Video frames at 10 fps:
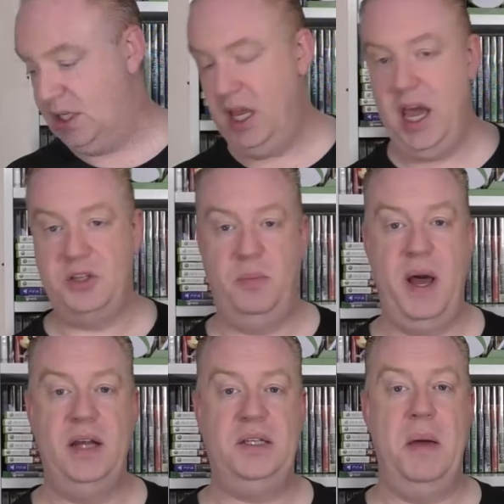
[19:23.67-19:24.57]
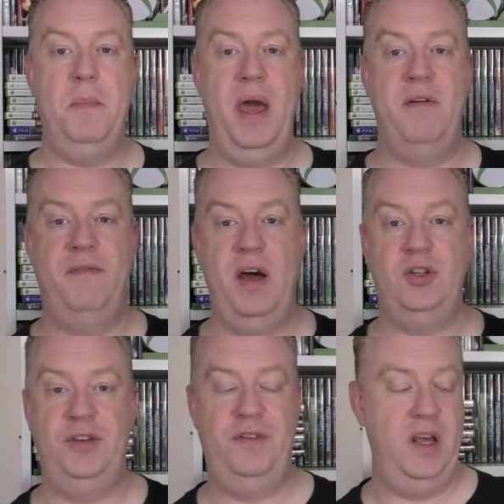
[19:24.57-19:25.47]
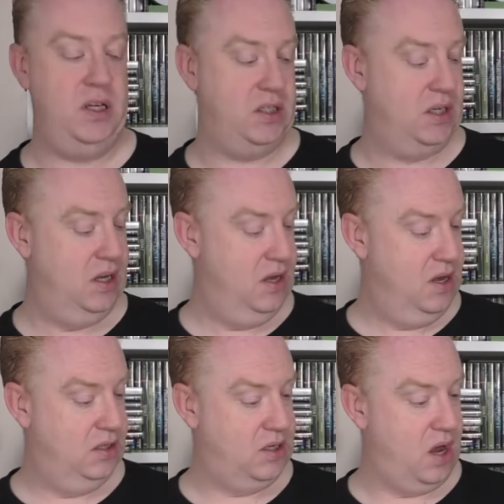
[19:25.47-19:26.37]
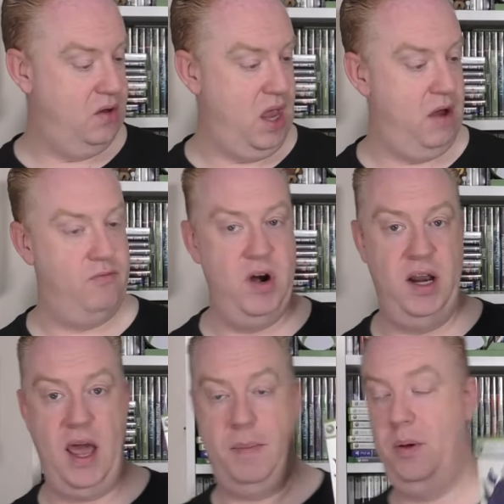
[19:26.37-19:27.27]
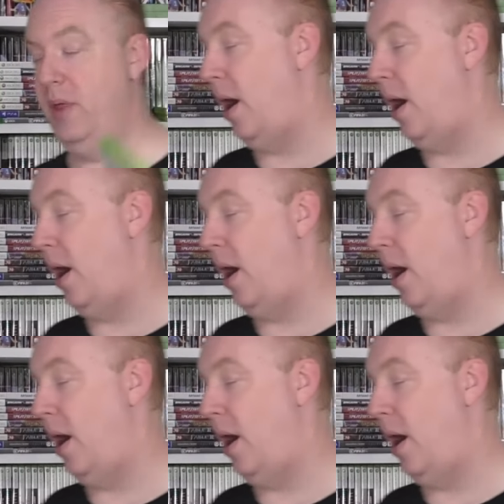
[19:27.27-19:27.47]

CEX will pay a £10 voucher for this. So yeah, really happy with